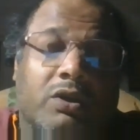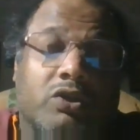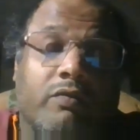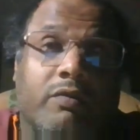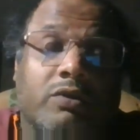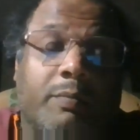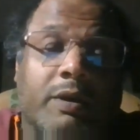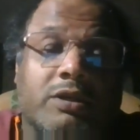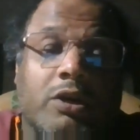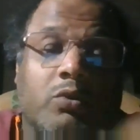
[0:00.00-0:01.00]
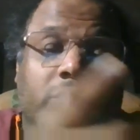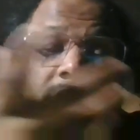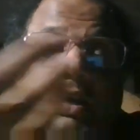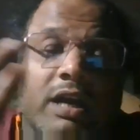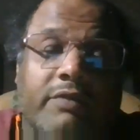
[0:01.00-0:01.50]
So one of the person told that,
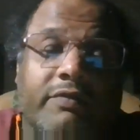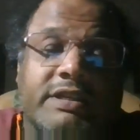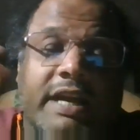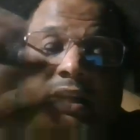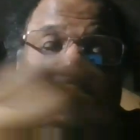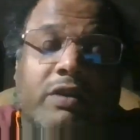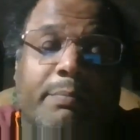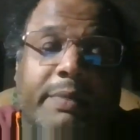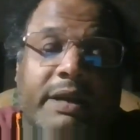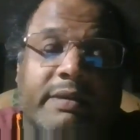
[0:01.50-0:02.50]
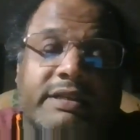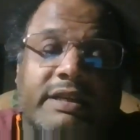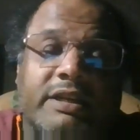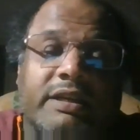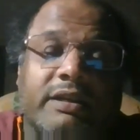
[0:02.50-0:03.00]
yeah, which kind of company
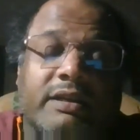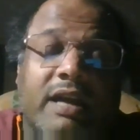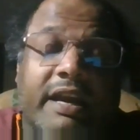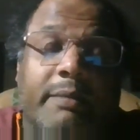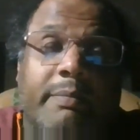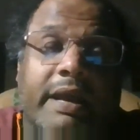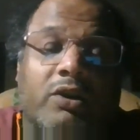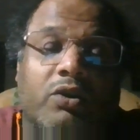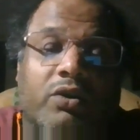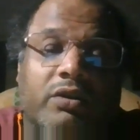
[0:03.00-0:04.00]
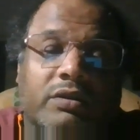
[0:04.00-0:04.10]
basically are in Bangalore?